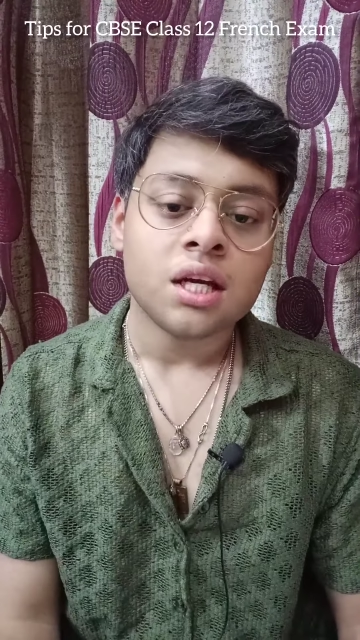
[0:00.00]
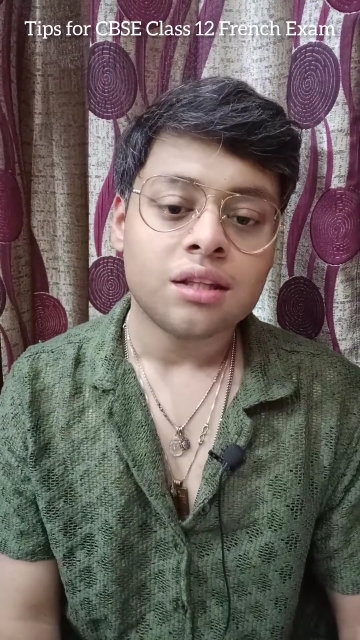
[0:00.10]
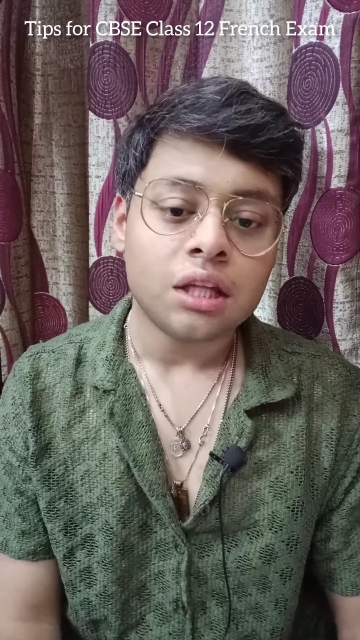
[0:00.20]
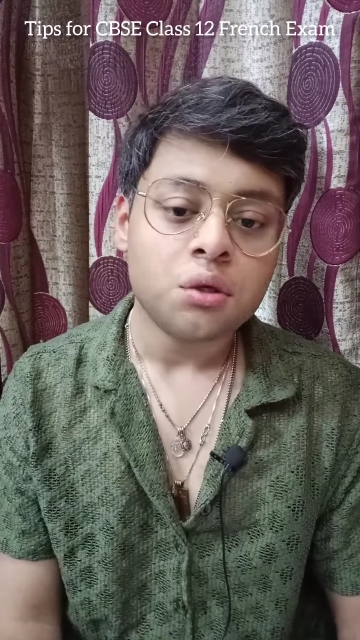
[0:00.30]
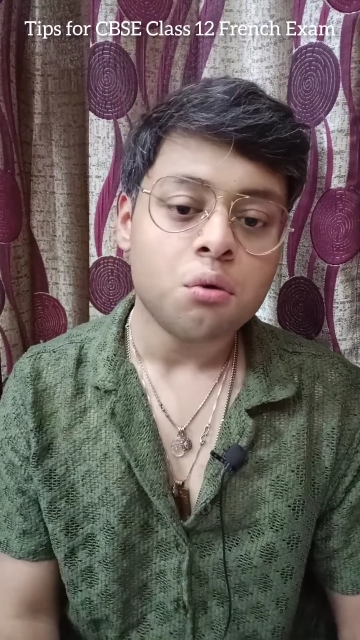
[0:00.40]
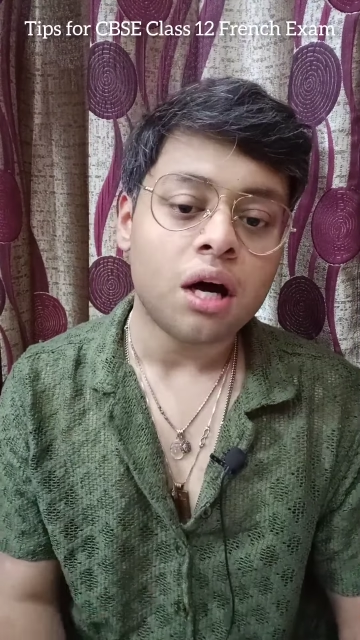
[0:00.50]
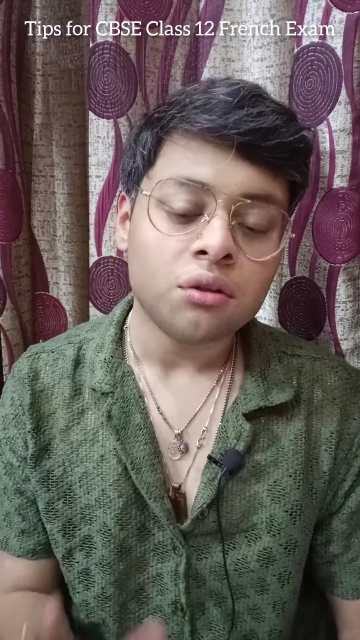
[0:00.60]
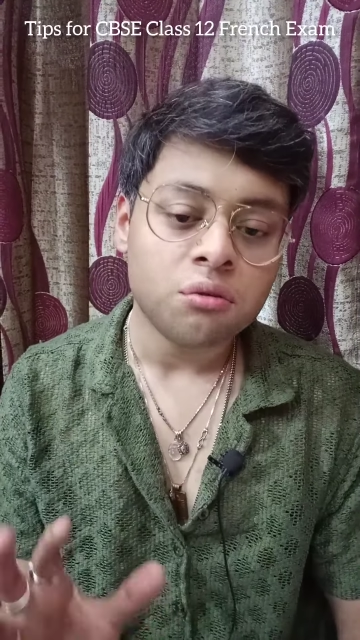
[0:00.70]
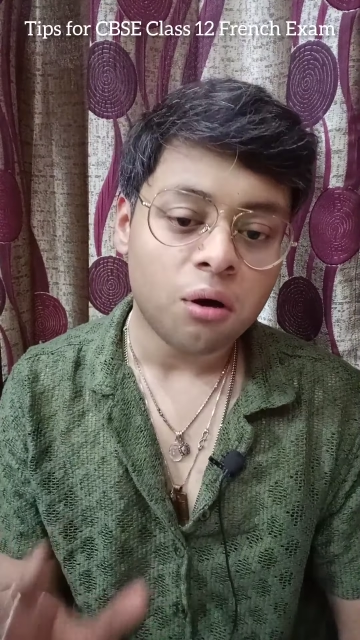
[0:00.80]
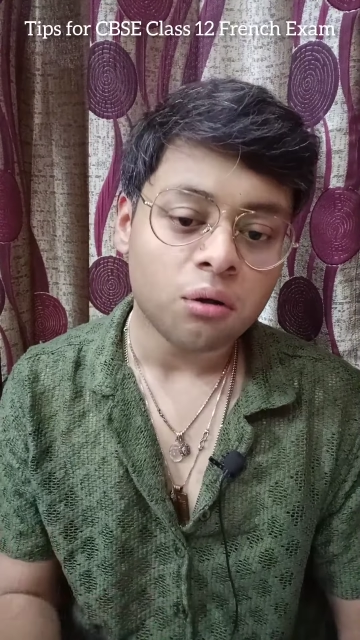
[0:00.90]
that you are
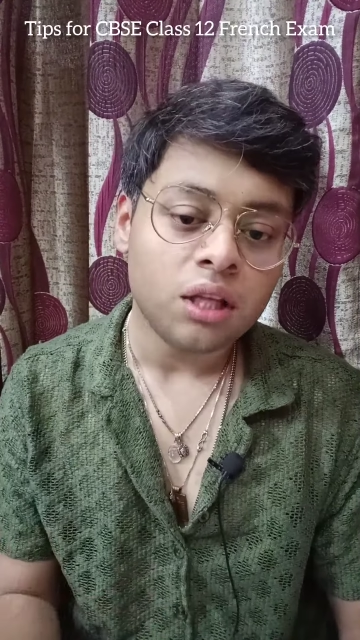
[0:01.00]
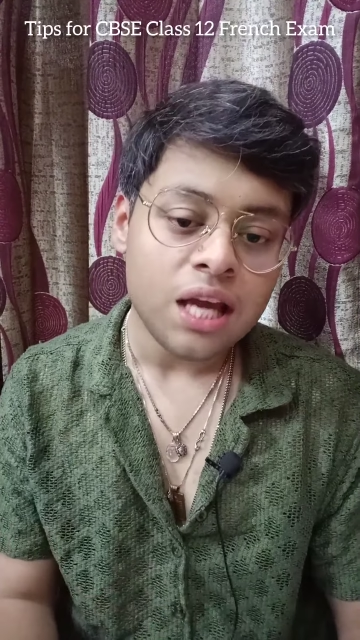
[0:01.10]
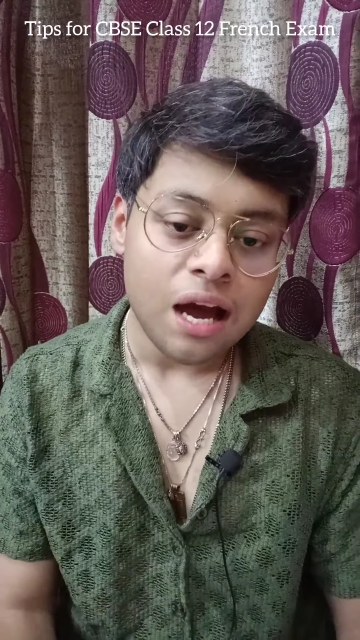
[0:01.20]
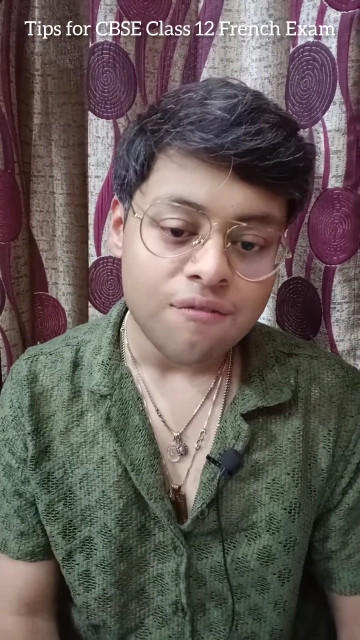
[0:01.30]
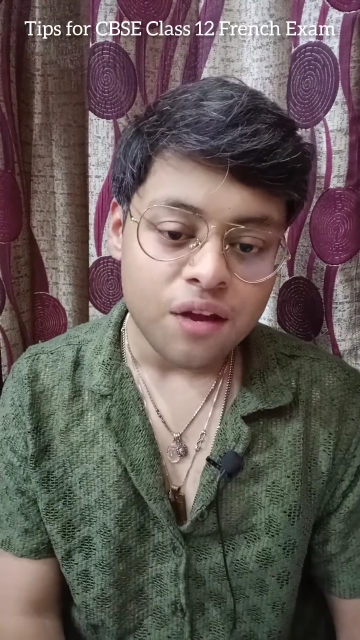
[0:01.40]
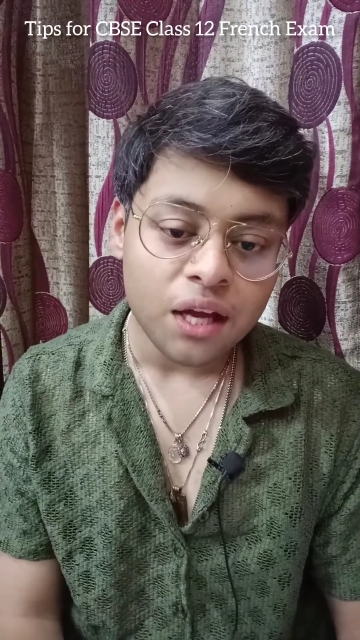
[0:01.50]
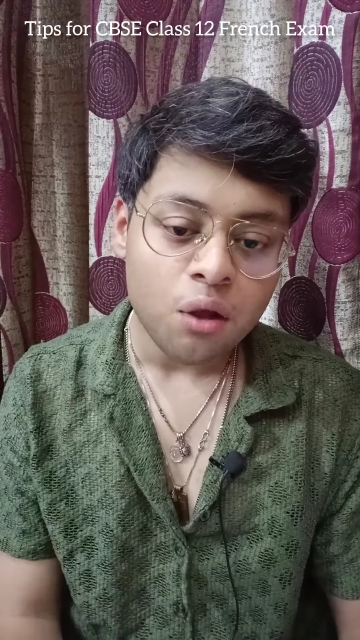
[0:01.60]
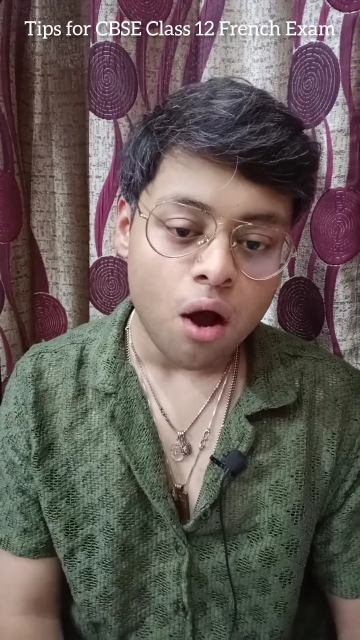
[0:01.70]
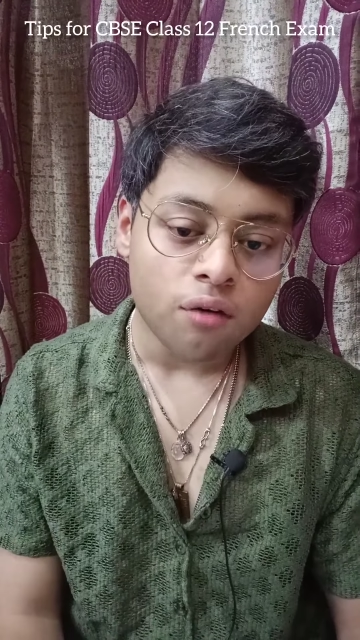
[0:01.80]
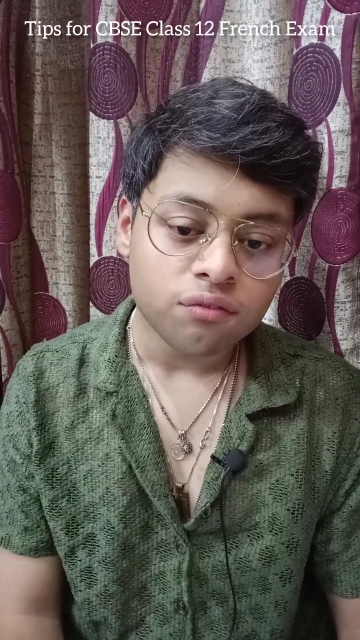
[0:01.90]
thoroughly aware
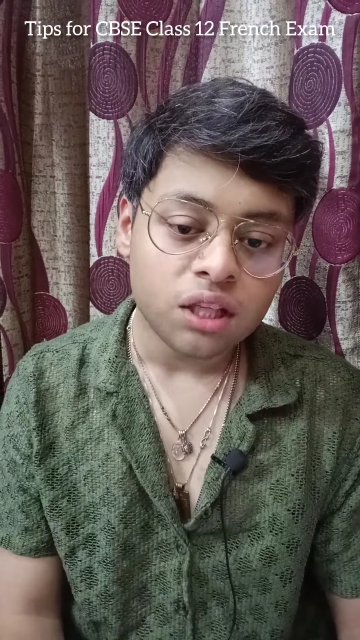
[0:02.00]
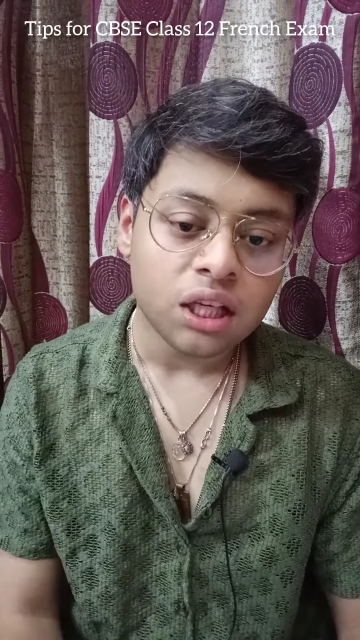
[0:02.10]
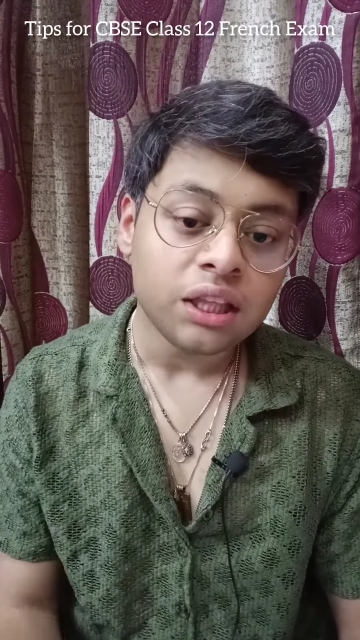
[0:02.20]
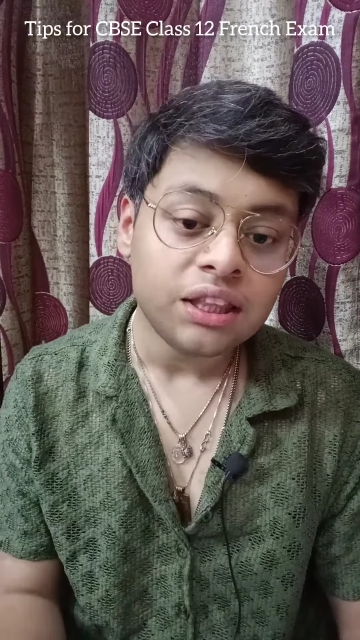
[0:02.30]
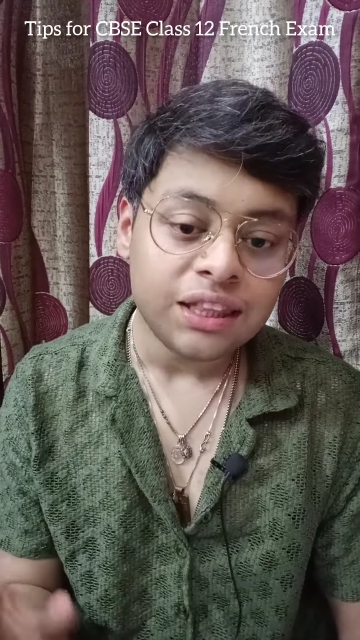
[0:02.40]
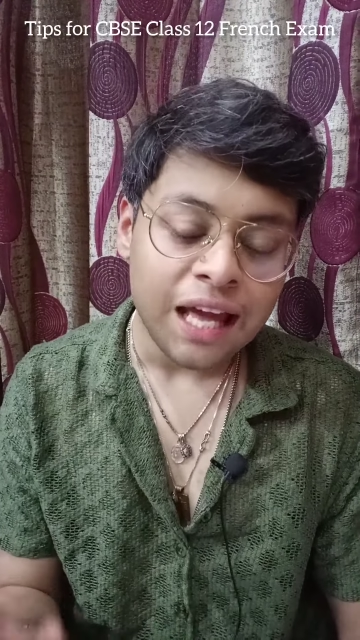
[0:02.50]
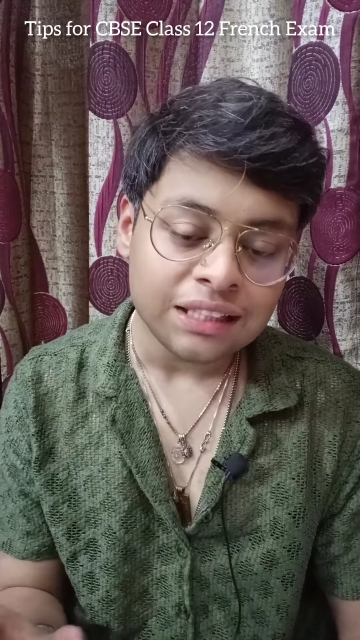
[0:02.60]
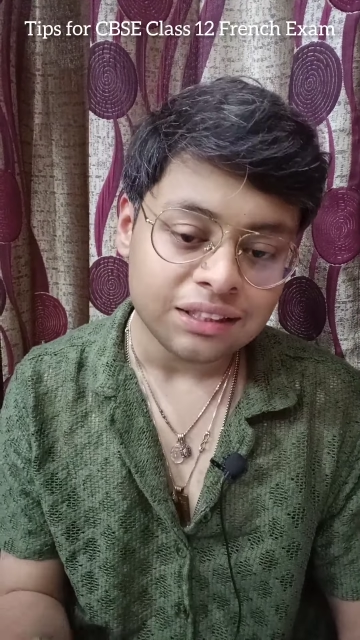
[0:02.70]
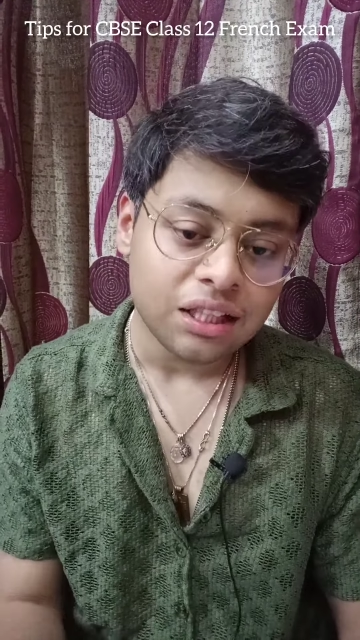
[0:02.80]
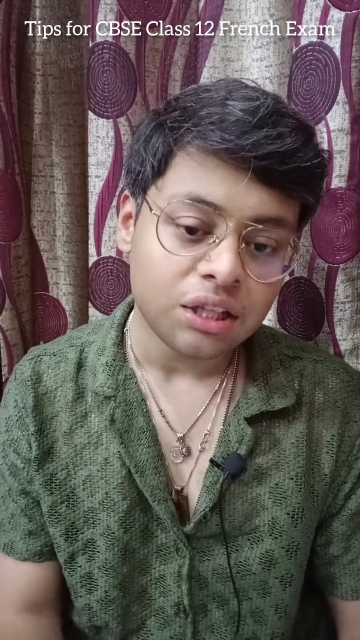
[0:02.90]
of the
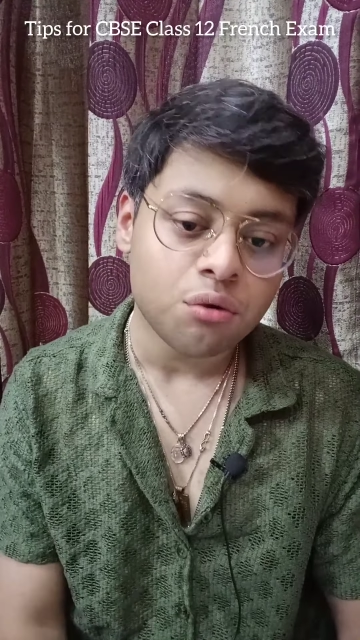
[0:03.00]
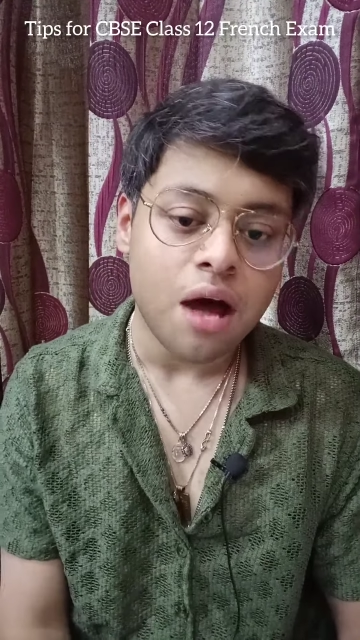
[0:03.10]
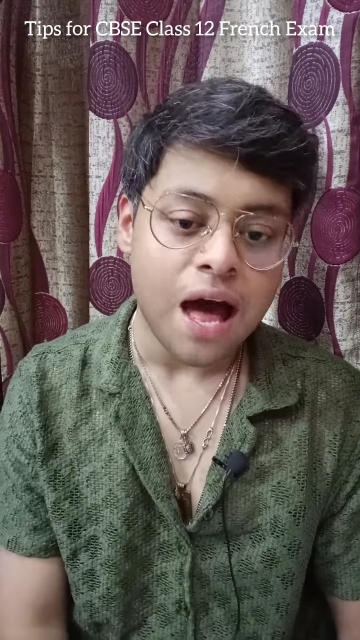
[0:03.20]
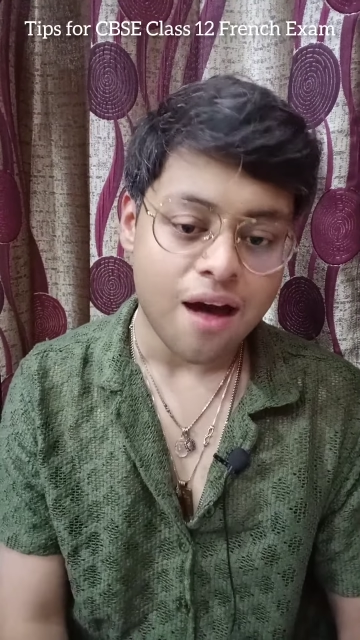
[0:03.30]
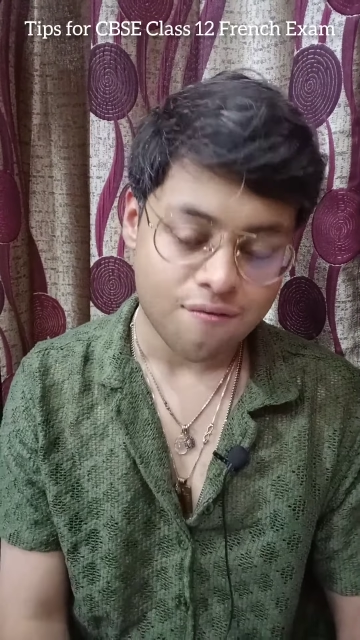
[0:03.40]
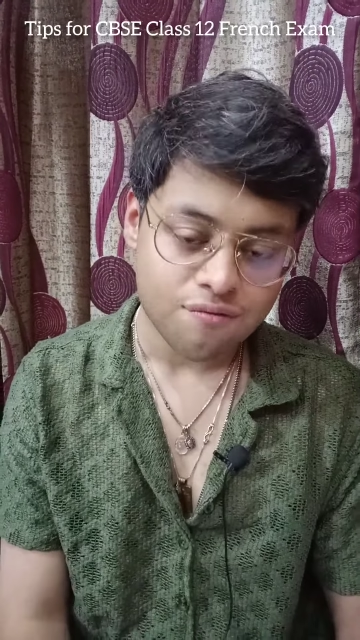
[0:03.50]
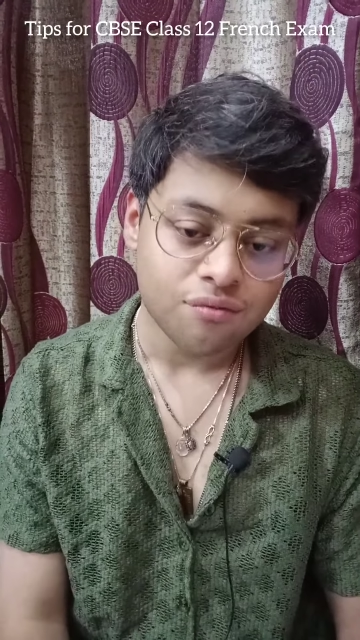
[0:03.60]
text that you have